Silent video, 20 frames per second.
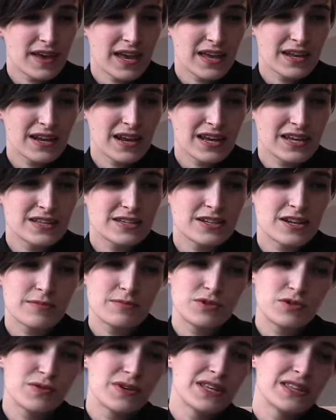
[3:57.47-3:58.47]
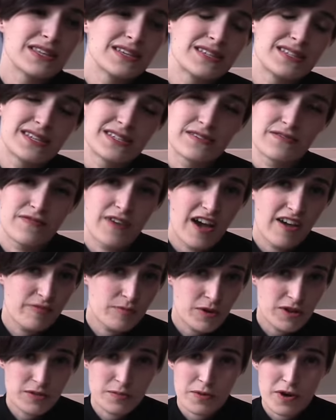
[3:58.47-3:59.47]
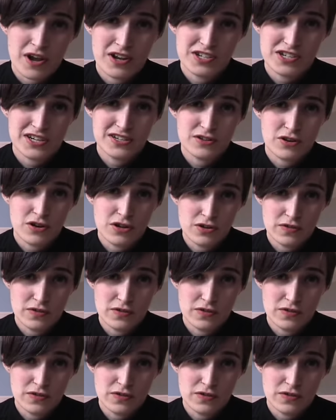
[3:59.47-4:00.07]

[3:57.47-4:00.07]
And I ended up doing this as a five-month project all